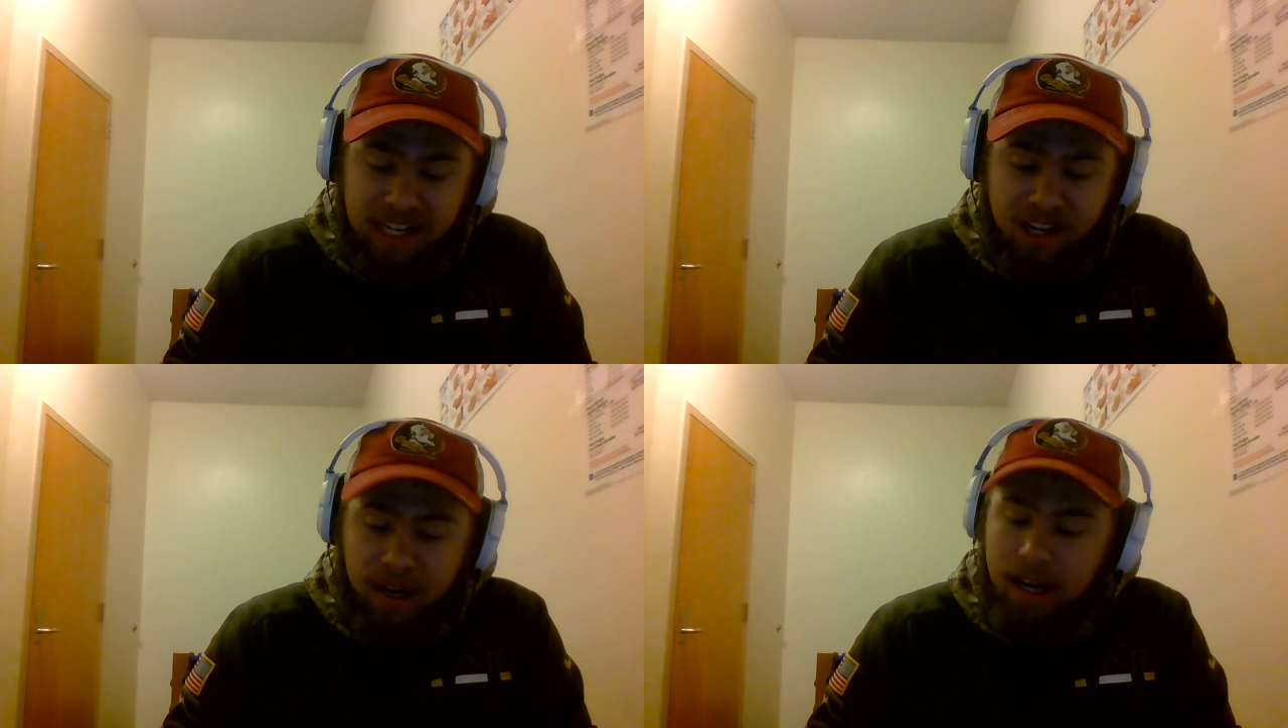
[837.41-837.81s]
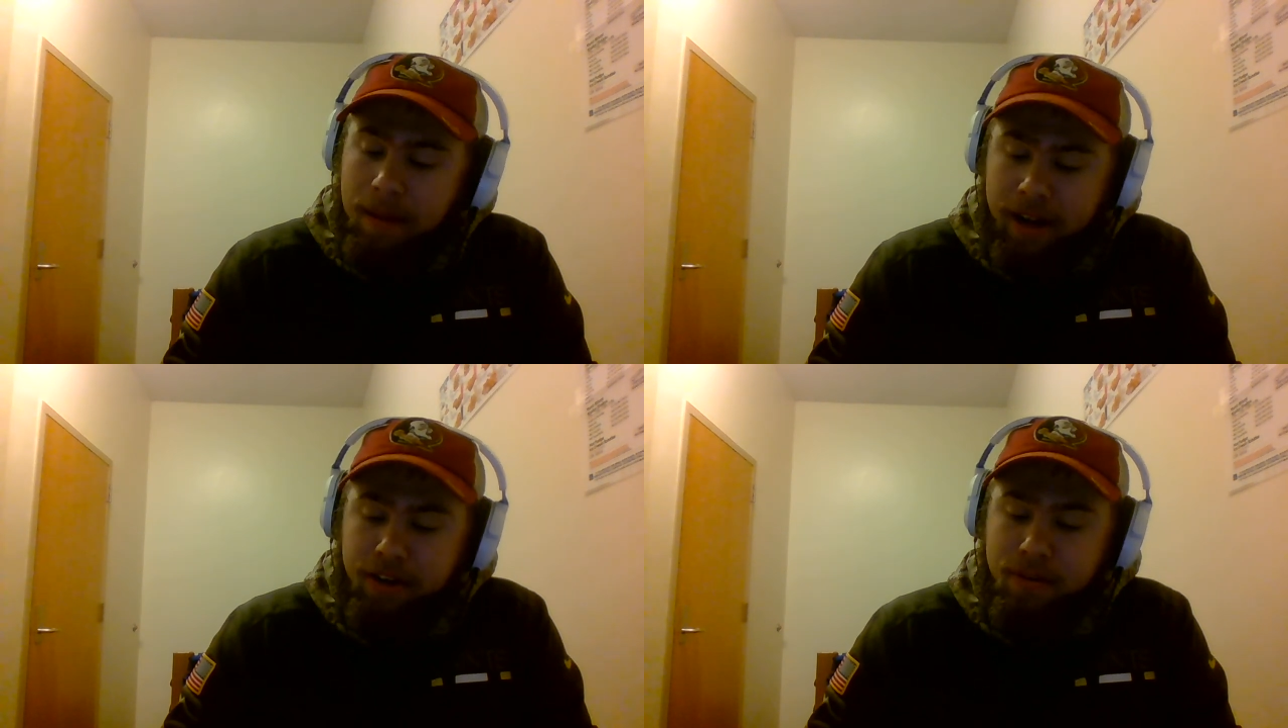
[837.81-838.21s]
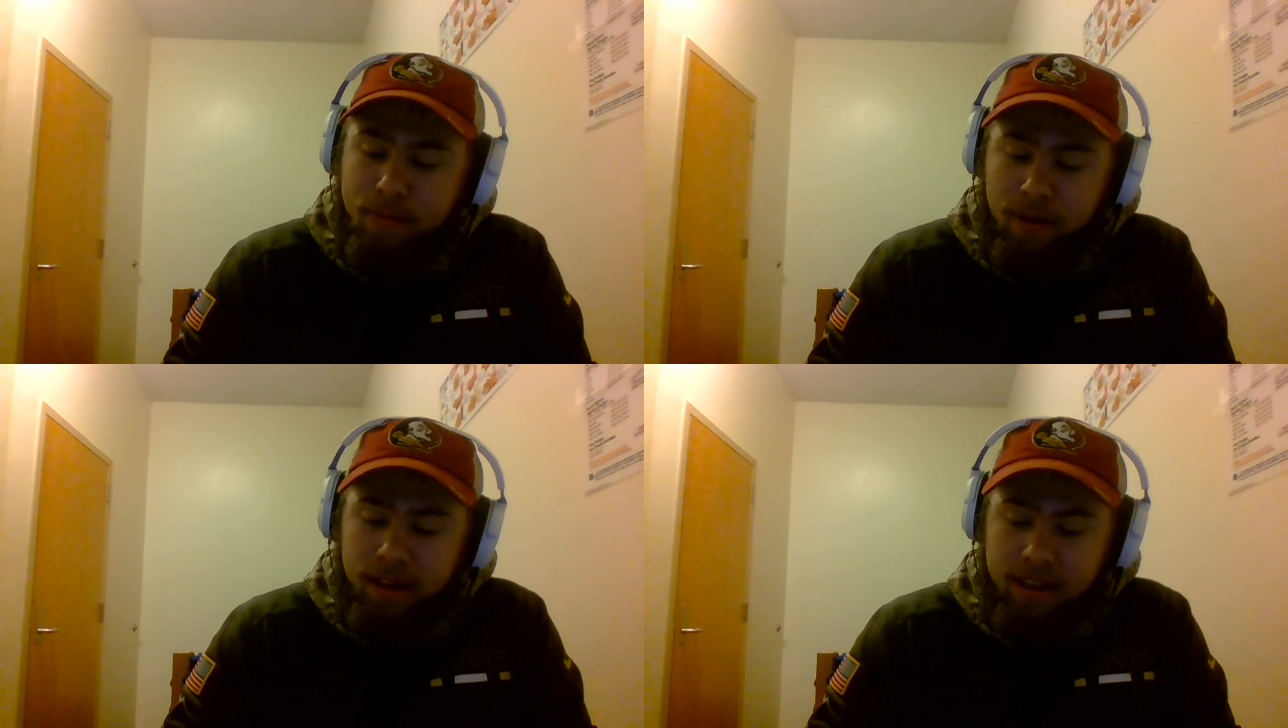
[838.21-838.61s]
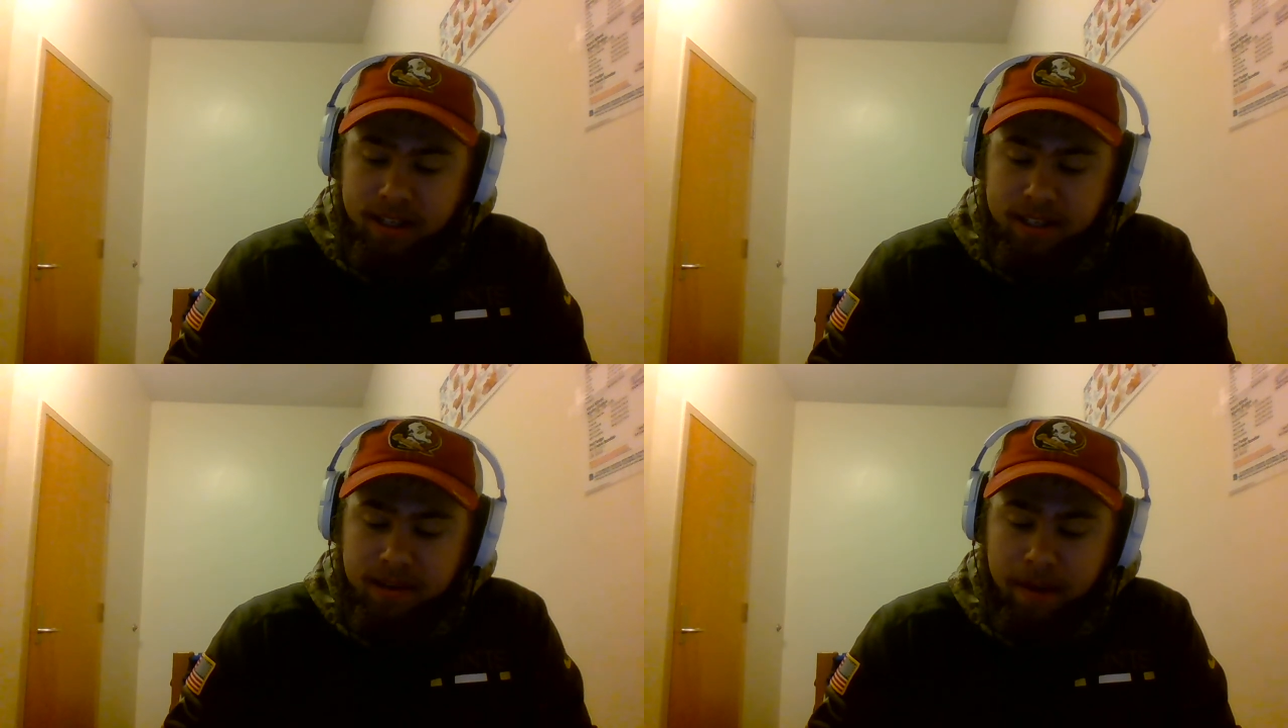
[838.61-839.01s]
you know, and I may do more of
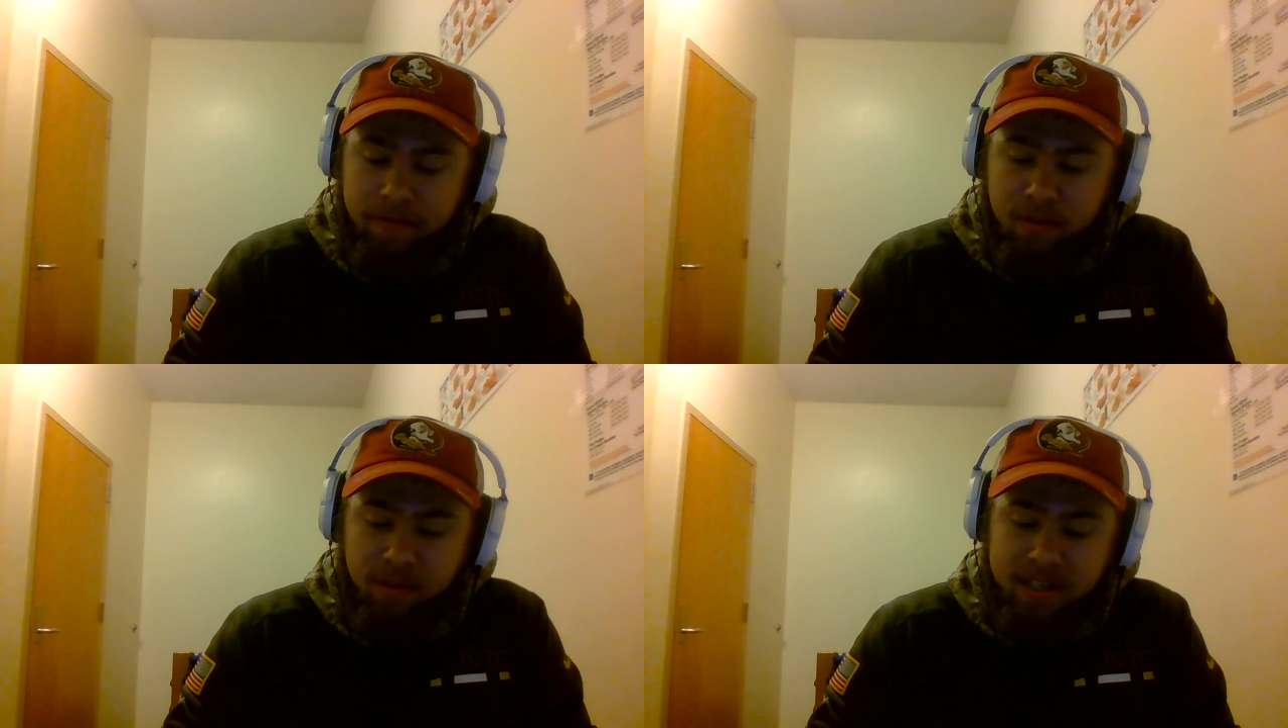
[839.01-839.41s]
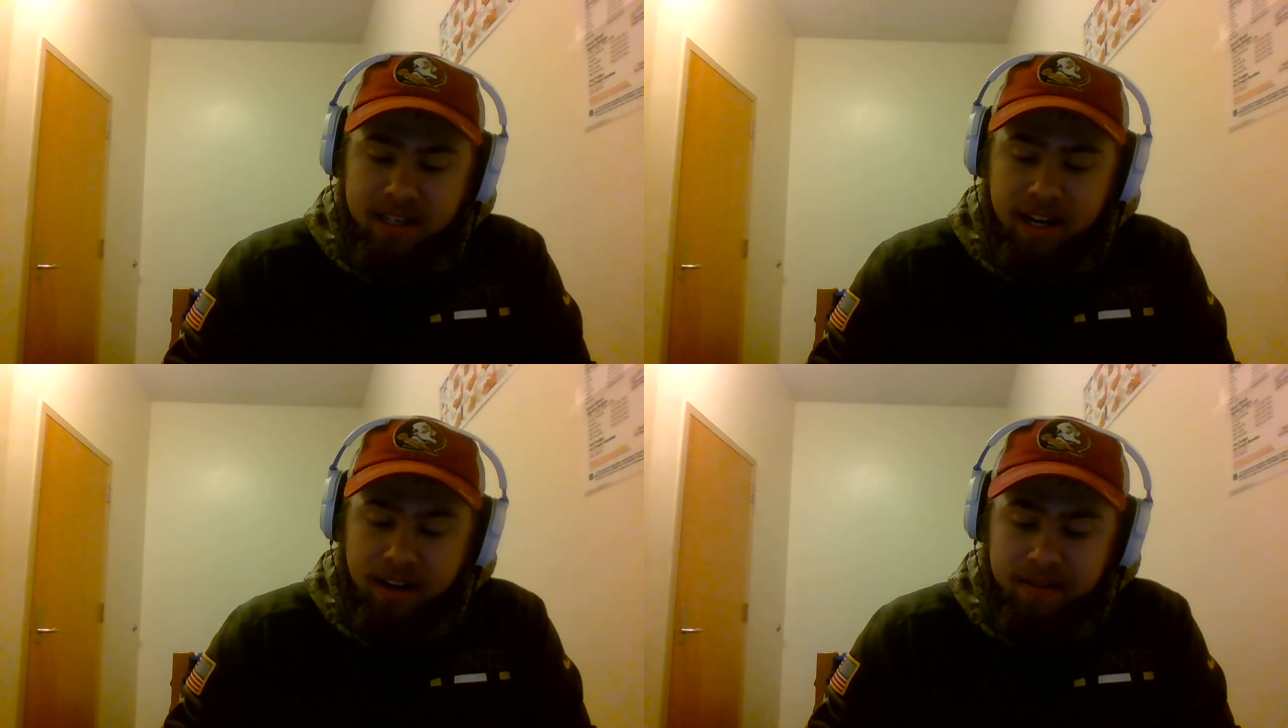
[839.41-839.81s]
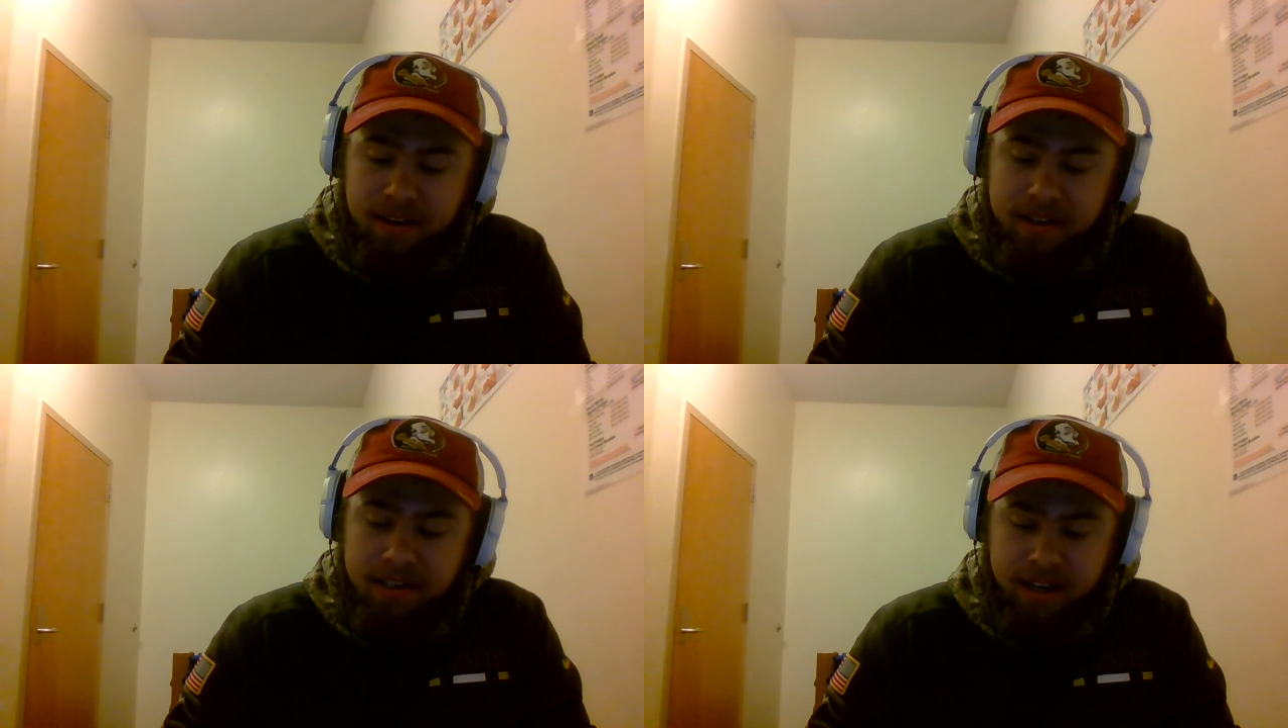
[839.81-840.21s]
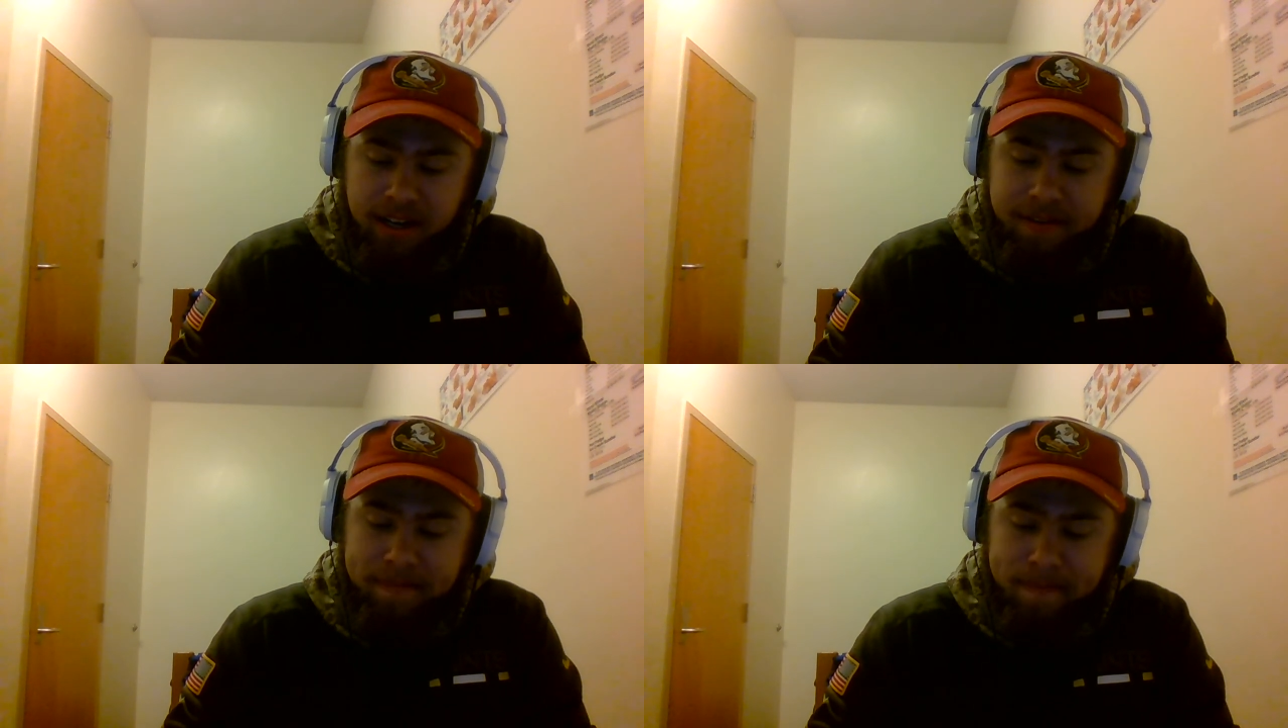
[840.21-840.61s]
these about Florida State
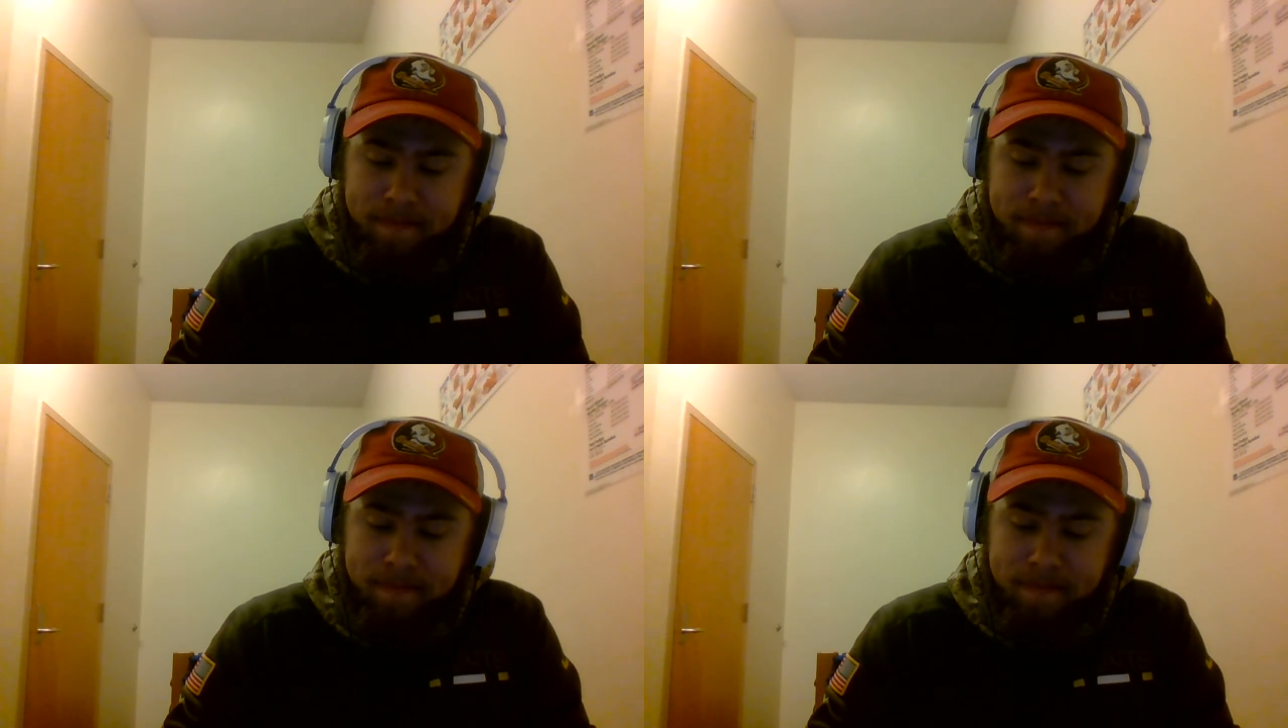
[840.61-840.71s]
University.